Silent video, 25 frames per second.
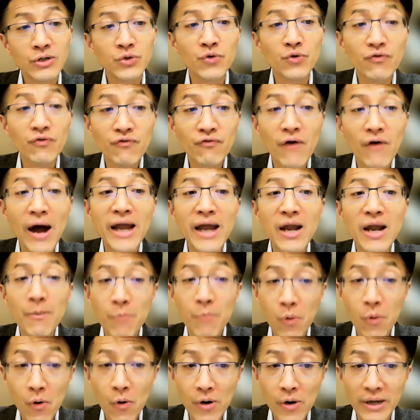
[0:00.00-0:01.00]
to find a
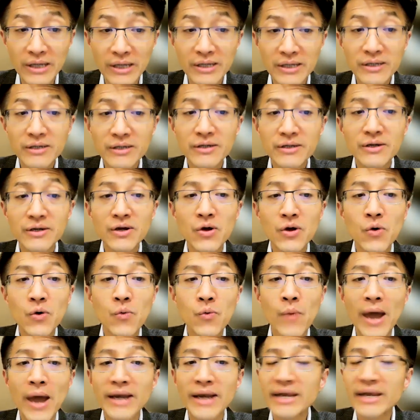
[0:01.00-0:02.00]
point where